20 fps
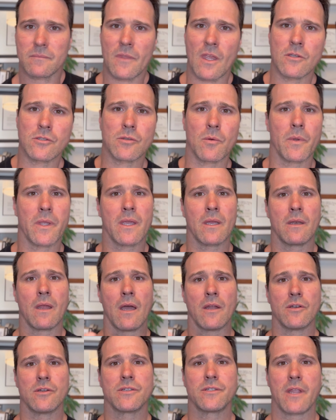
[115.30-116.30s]
so we can
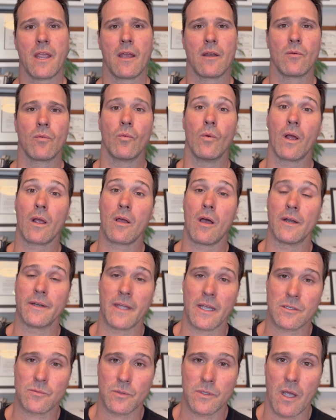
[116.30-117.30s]
understand what
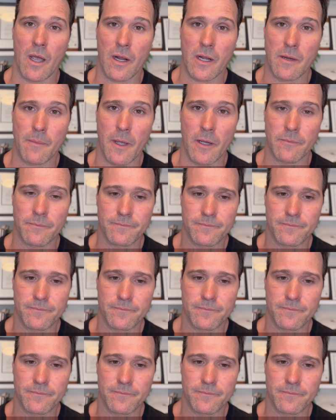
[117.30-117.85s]
context we're talking about.